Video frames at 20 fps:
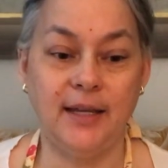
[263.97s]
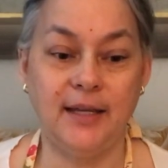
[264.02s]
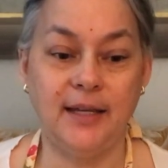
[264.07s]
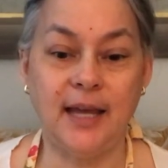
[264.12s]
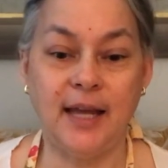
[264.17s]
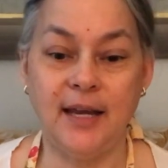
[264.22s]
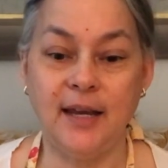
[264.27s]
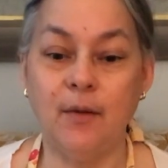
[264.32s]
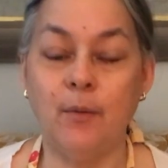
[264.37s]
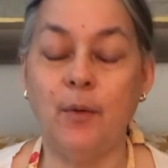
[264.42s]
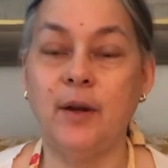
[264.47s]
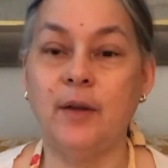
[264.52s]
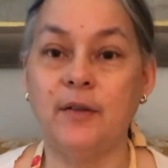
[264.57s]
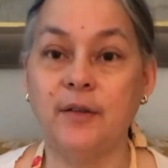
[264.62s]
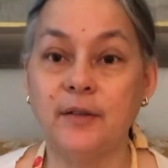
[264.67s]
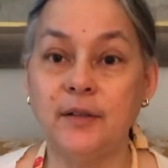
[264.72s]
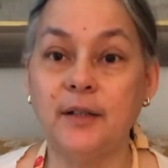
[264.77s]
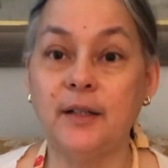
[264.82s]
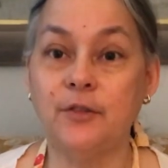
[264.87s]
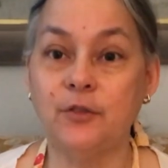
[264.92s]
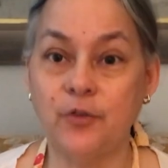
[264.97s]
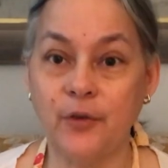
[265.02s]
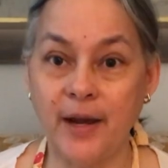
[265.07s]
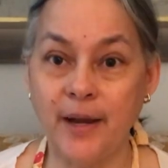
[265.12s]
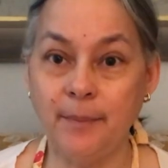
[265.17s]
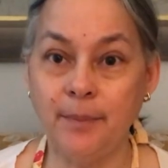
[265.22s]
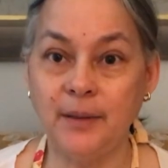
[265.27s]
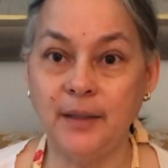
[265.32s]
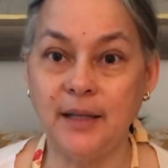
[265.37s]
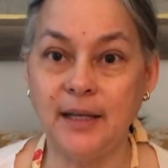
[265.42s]
getting one of those little
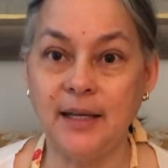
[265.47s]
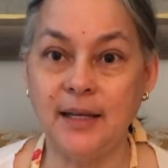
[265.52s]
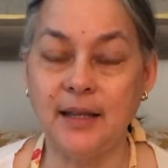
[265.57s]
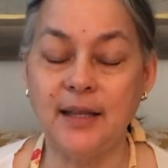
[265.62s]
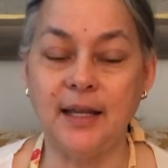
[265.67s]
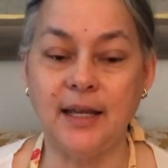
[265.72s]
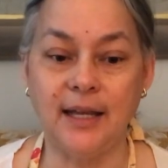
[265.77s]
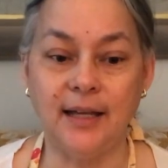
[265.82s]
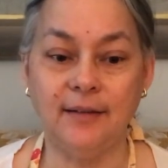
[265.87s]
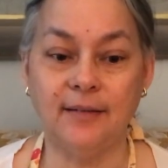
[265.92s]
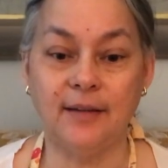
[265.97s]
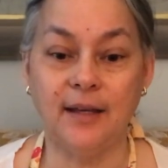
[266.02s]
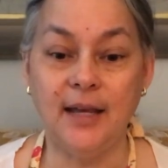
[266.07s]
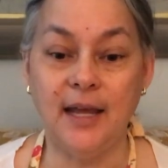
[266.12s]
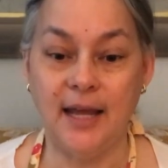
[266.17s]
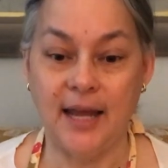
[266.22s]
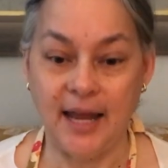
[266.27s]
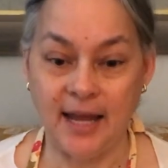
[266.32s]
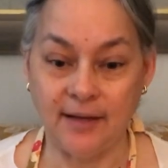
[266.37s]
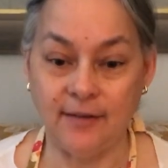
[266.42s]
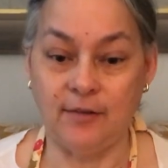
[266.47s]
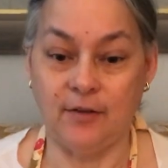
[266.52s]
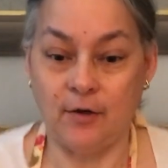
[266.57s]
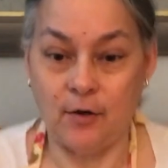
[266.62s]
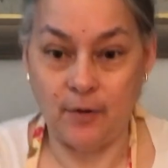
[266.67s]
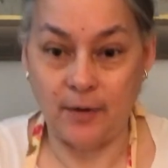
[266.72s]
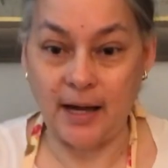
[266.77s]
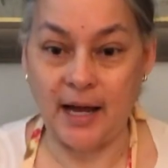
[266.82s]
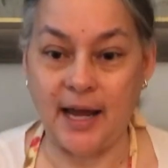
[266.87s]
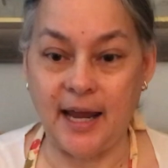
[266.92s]
trampoline things. And
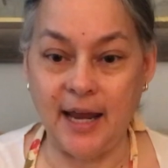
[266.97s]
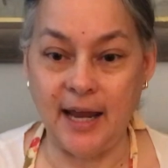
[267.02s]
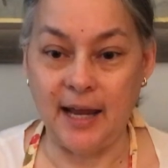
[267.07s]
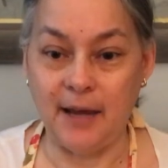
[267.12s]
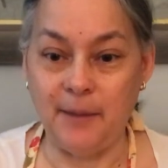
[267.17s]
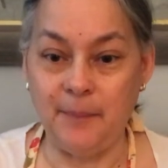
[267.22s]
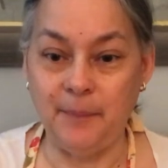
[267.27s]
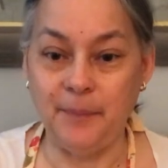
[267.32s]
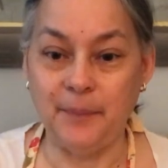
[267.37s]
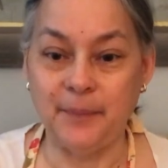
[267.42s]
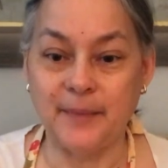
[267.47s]
so I... Um,